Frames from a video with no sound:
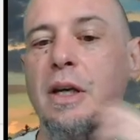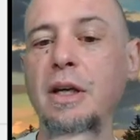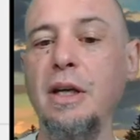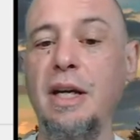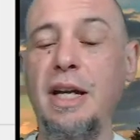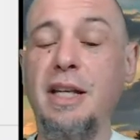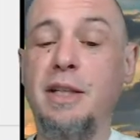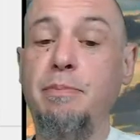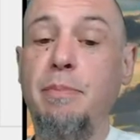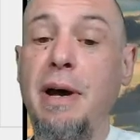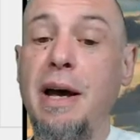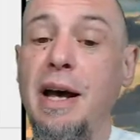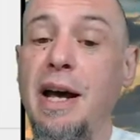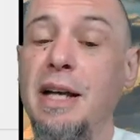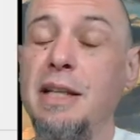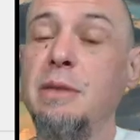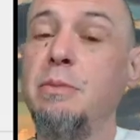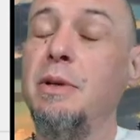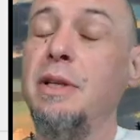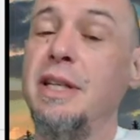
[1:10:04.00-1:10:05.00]
And it's
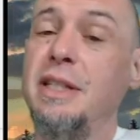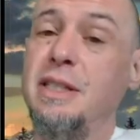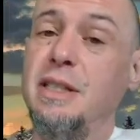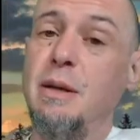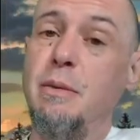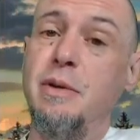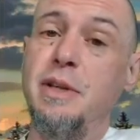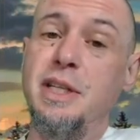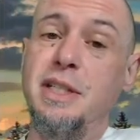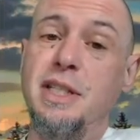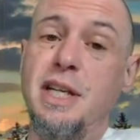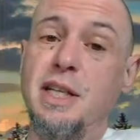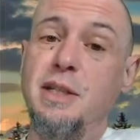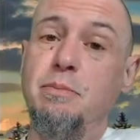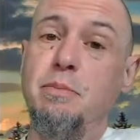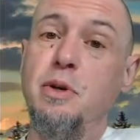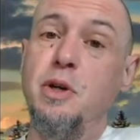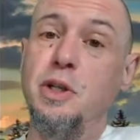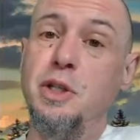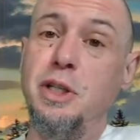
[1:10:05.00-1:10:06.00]
possible that some of this gets
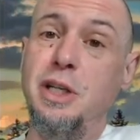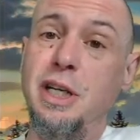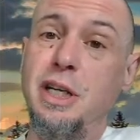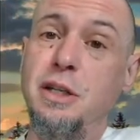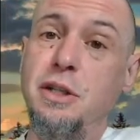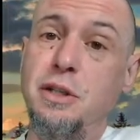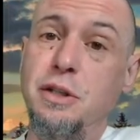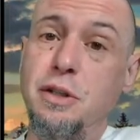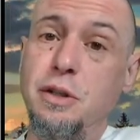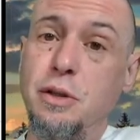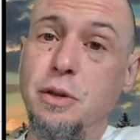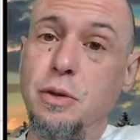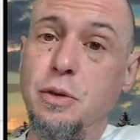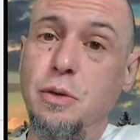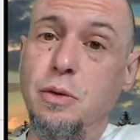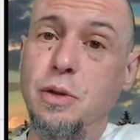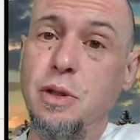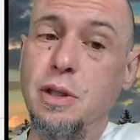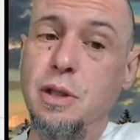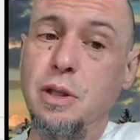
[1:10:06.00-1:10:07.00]
pushed
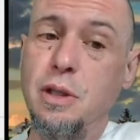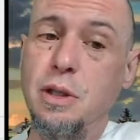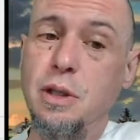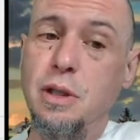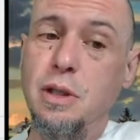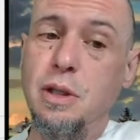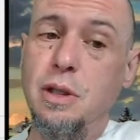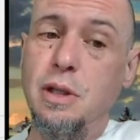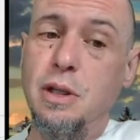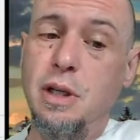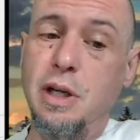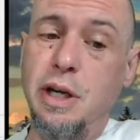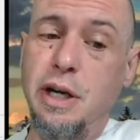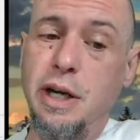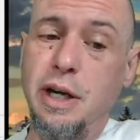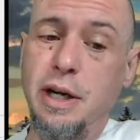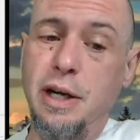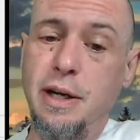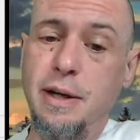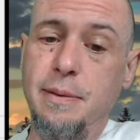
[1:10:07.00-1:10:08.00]
into
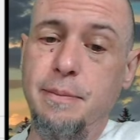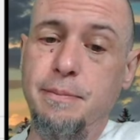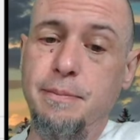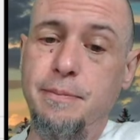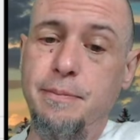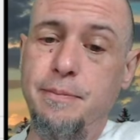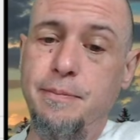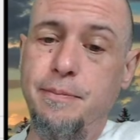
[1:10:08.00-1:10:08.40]
um